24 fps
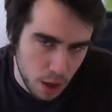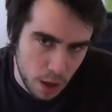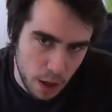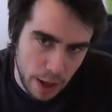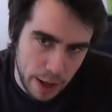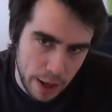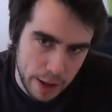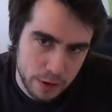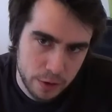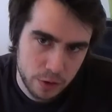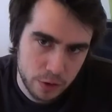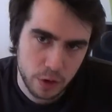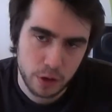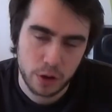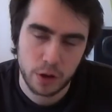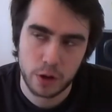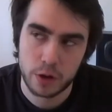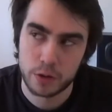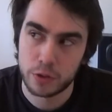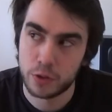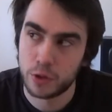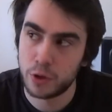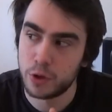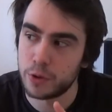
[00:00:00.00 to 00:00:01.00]
and
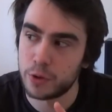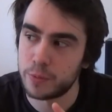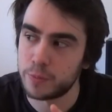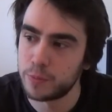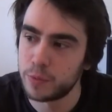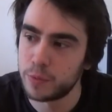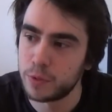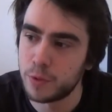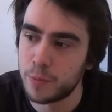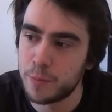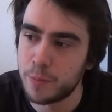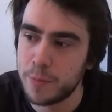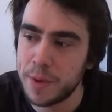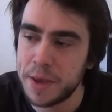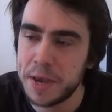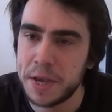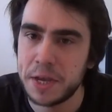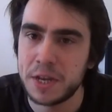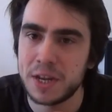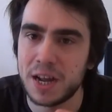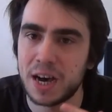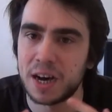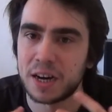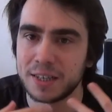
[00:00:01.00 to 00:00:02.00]
the
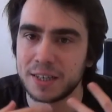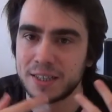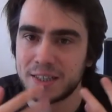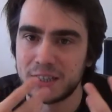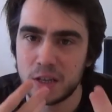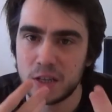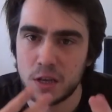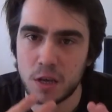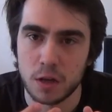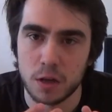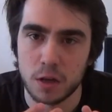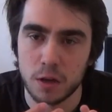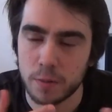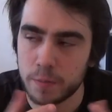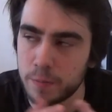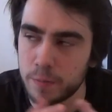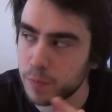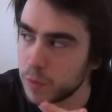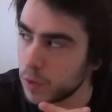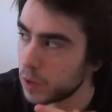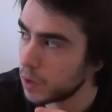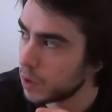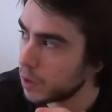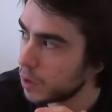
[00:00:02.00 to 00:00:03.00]
main idea
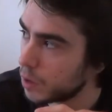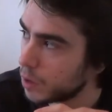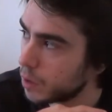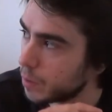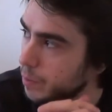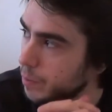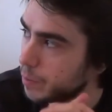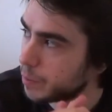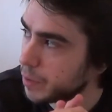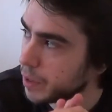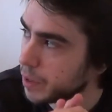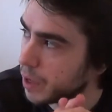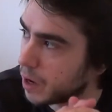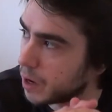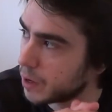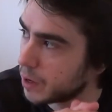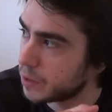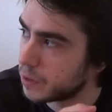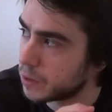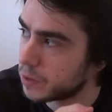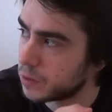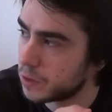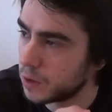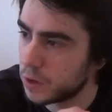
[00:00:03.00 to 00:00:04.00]

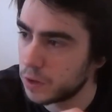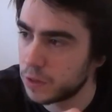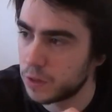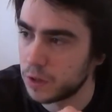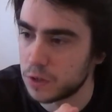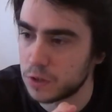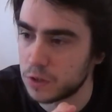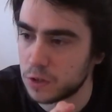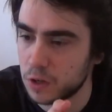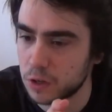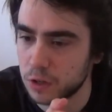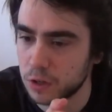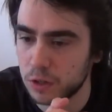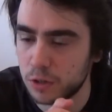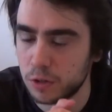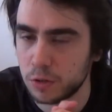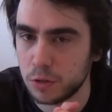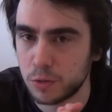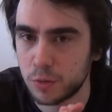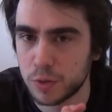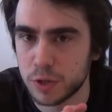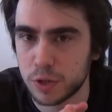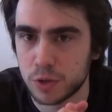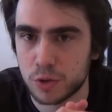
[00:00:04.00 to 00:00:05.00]
behind this
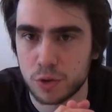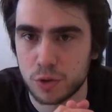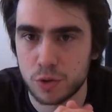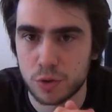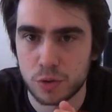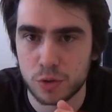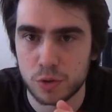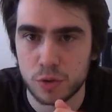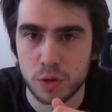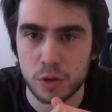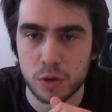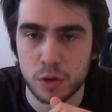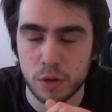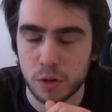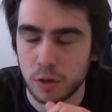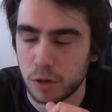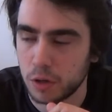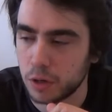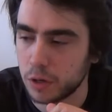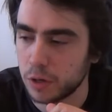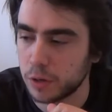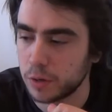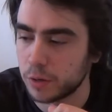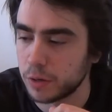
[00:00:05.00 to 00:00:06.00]
article was to
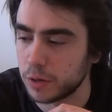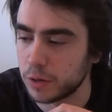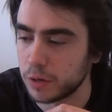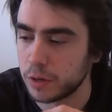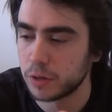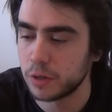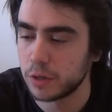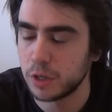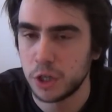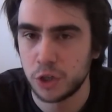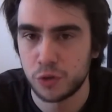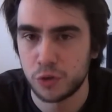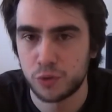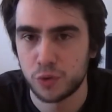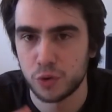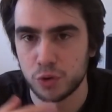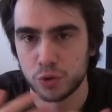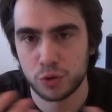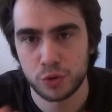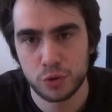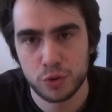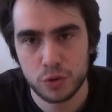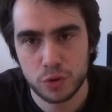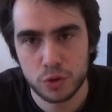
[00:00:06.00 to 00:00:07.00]

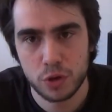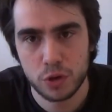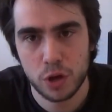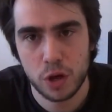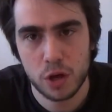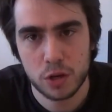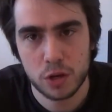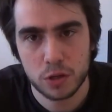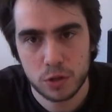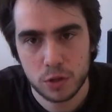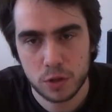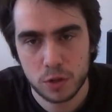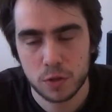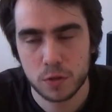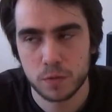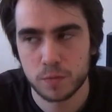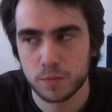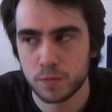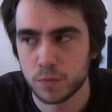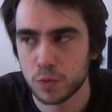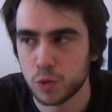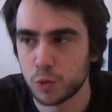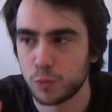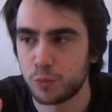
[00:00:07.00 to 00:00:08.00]
introduce us,
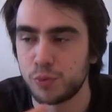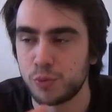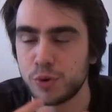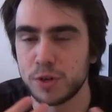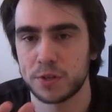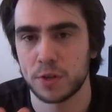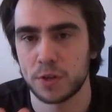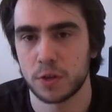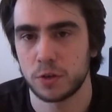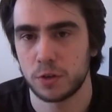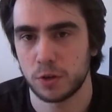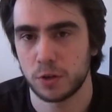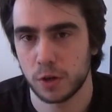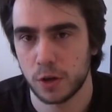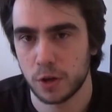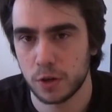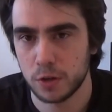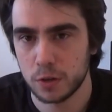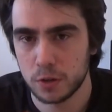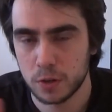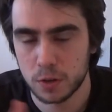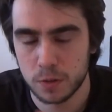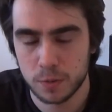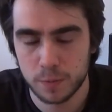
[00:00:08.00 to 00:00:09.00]
to present
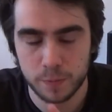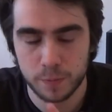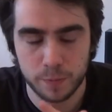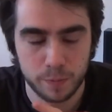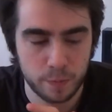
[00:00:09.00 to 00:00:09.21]
us